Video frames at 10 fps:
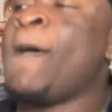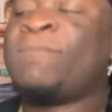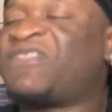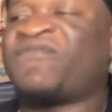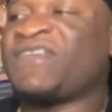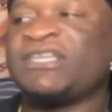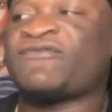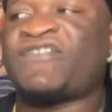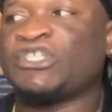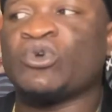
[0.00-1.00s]
but the
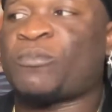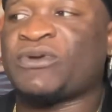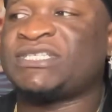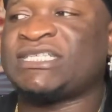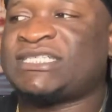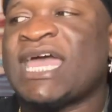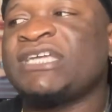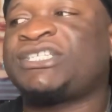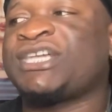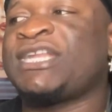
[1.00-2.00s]
visual
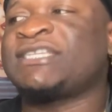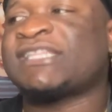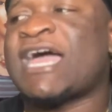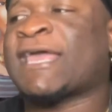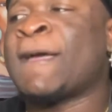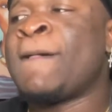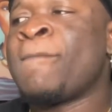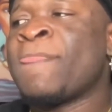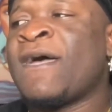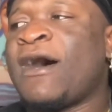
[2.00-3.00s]
presentation is like
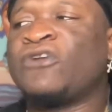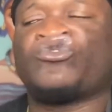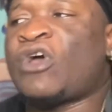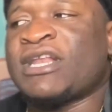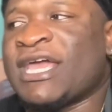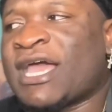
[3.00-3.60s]
a drunk nigga